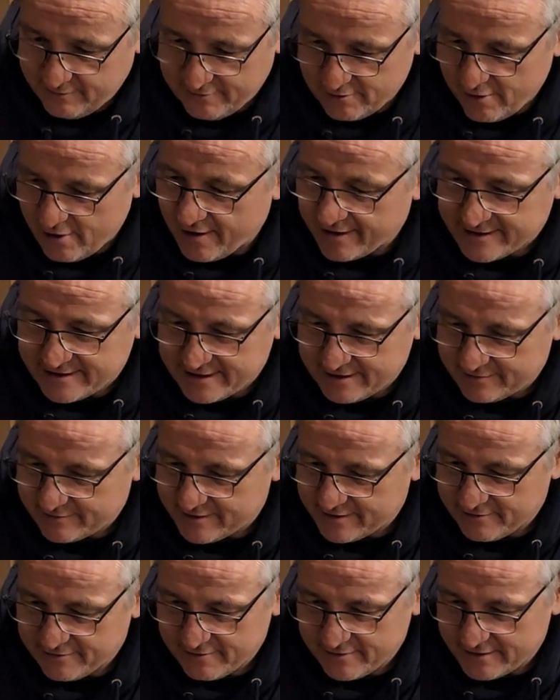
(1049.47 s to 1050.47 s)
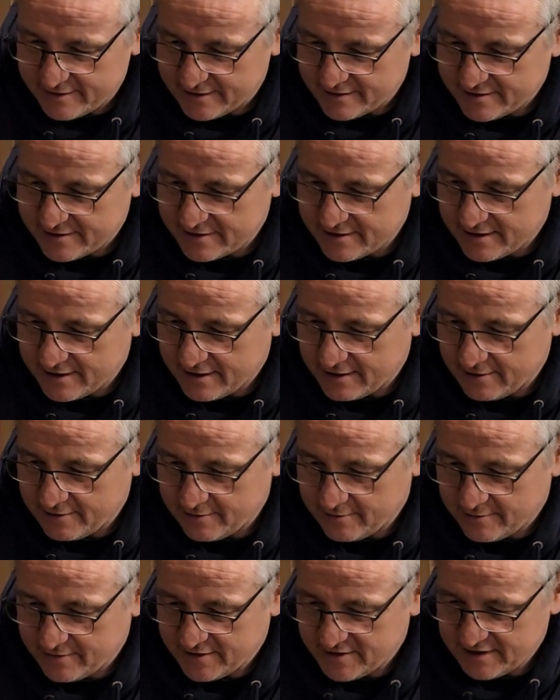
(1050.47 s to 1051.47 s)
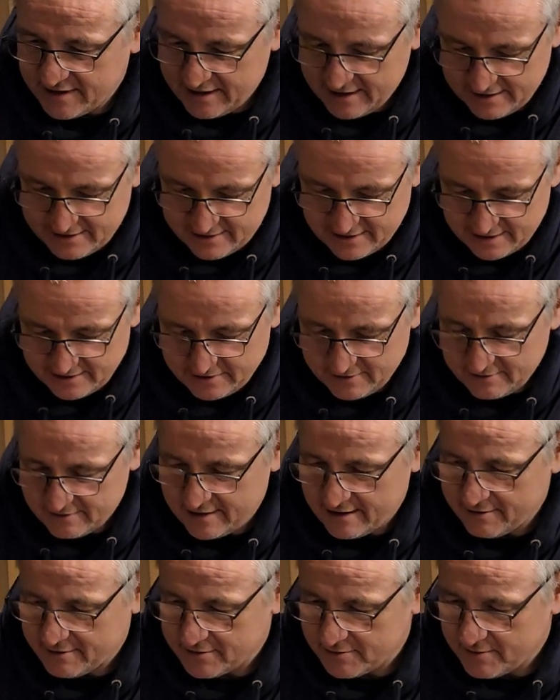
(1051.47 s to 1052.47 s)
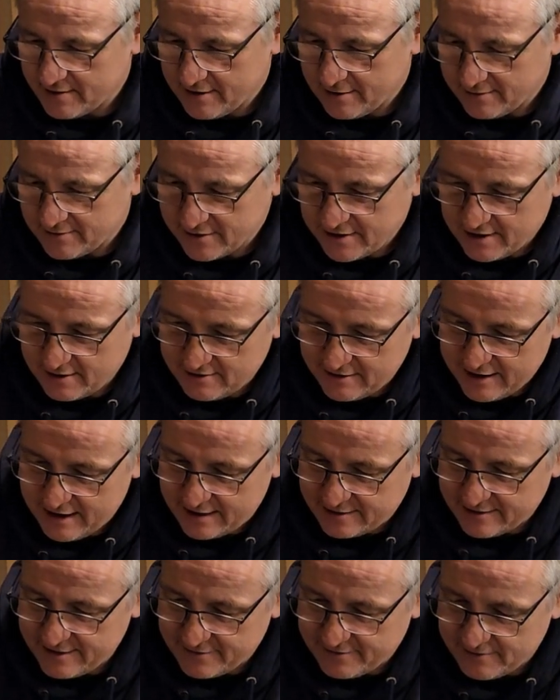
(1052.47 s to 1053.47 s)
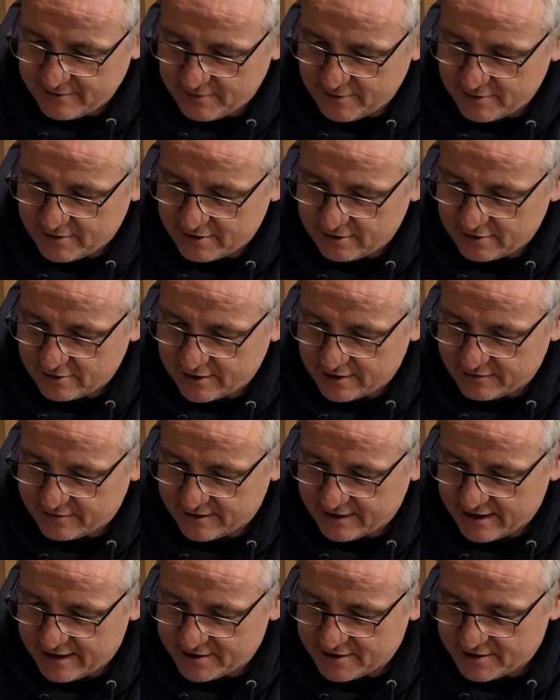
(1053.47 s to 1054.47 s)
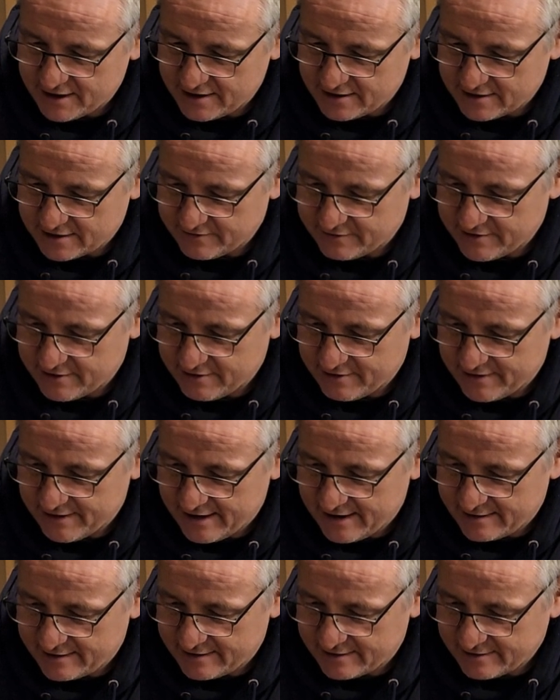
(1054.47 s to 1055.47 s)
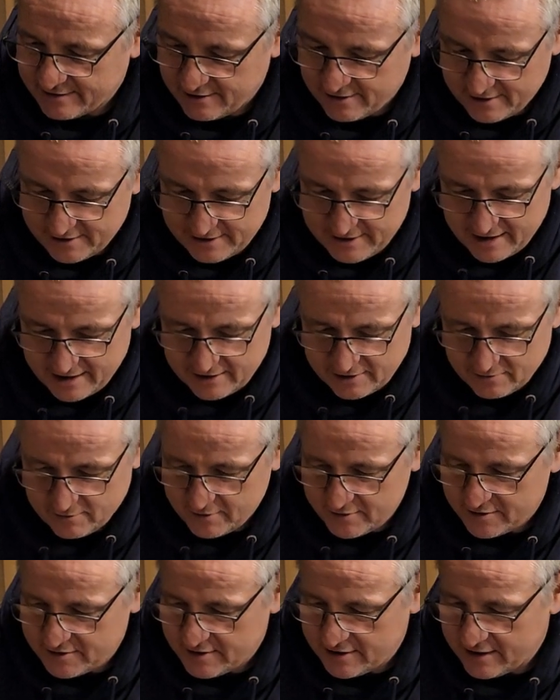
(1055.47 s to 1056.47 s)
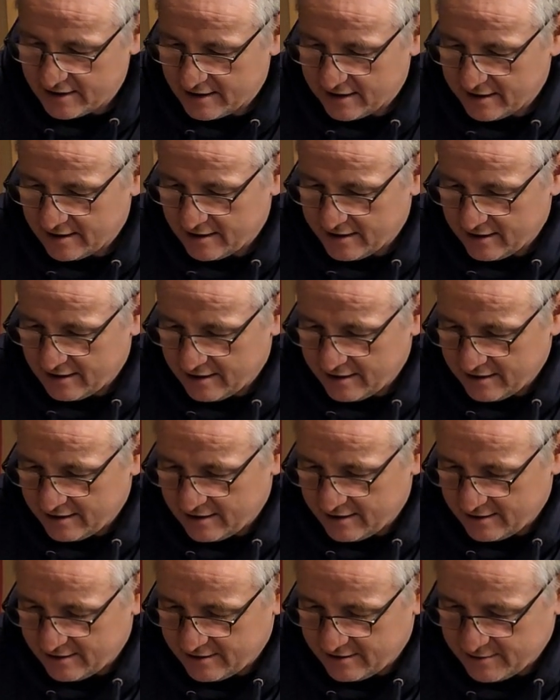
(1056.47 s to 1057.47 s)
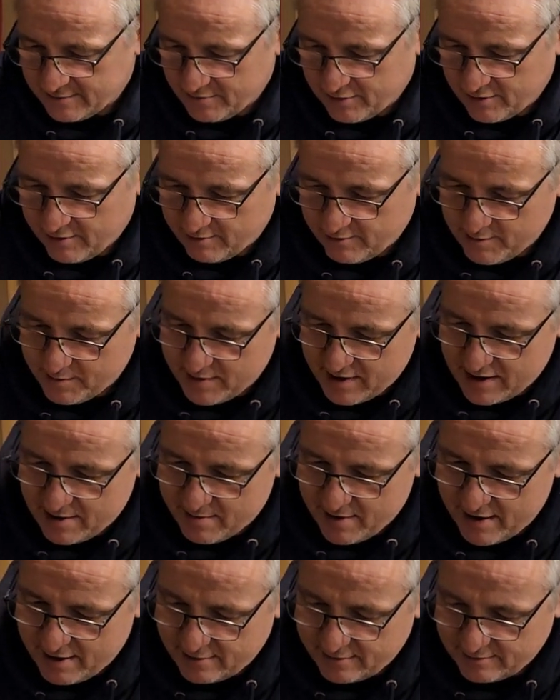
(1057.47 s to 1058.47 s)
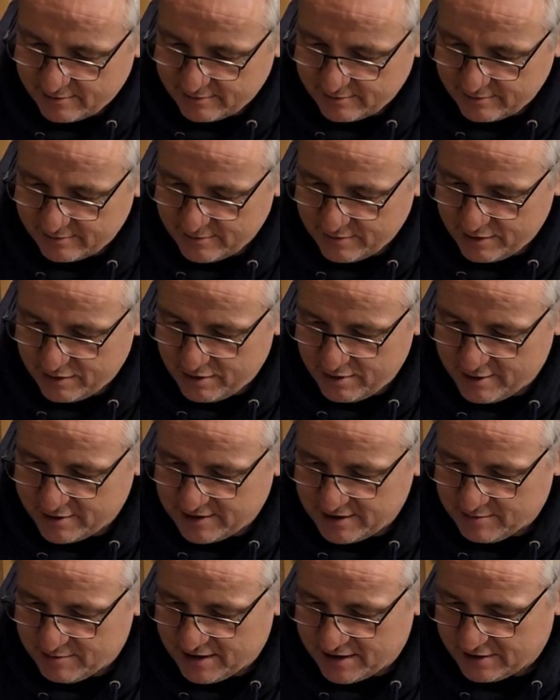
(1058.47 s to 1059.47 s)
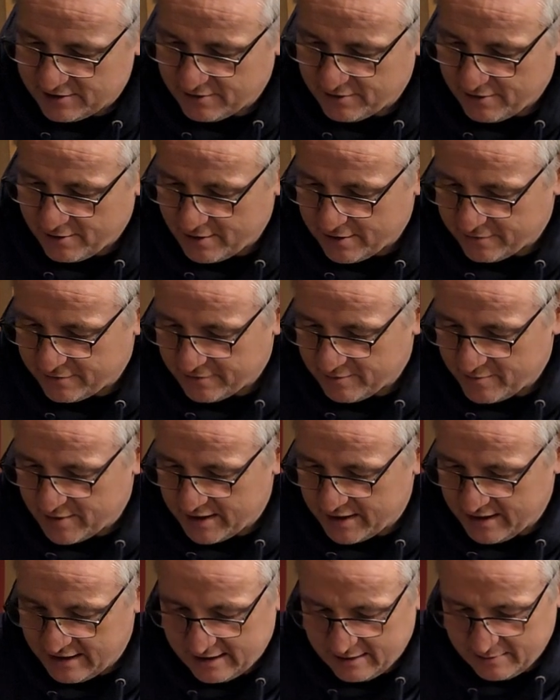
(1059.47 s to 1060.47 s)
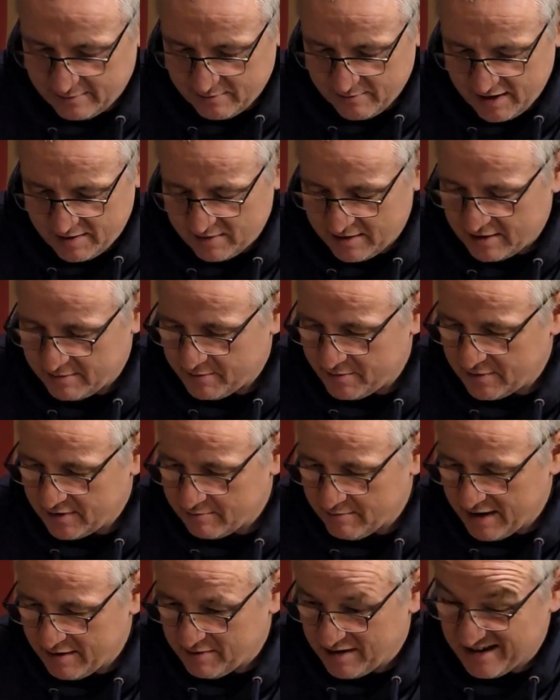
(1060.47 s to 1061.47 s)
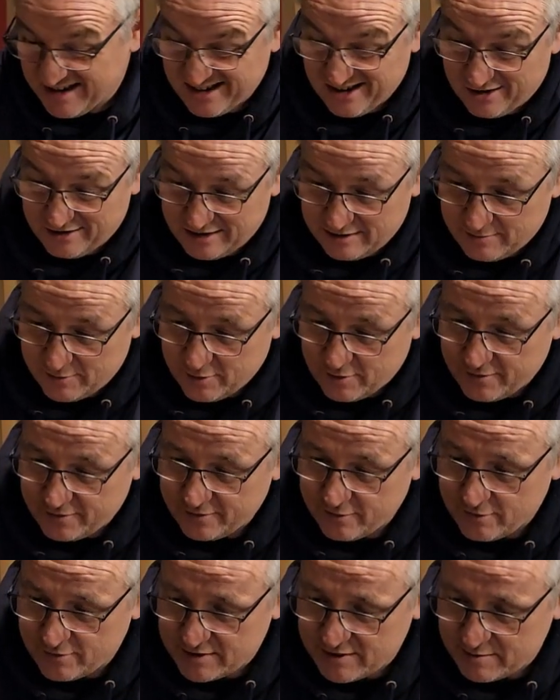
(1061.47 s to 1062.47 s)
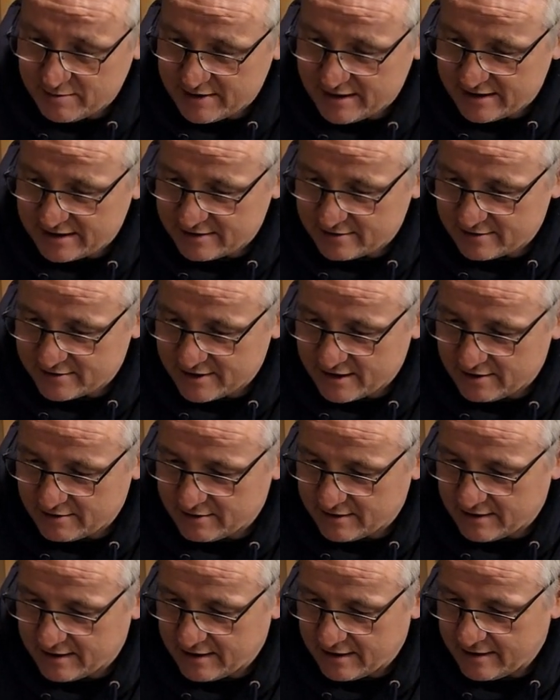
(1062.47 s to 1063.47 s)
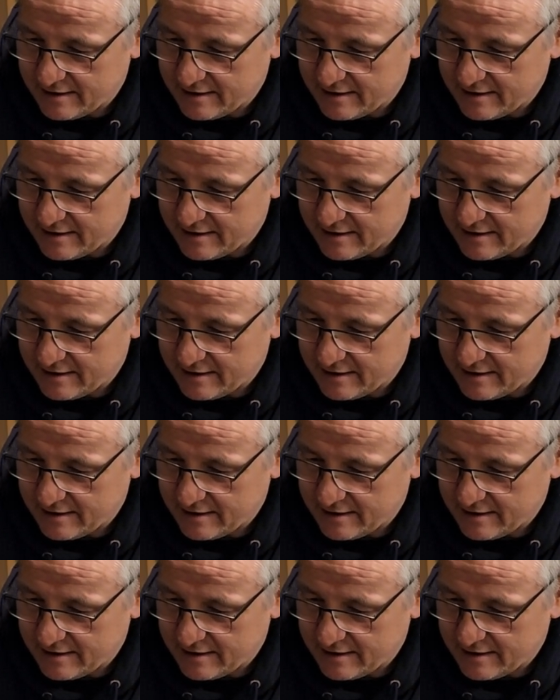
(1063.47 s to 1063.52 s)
Variety of different seeds they do there as well. So yeah, definitely worth a look if you get a chance, if you're in that kind of neck of the woods. It's probably about 30-minute drive for me, maybe slightly more, 40 minutes or so.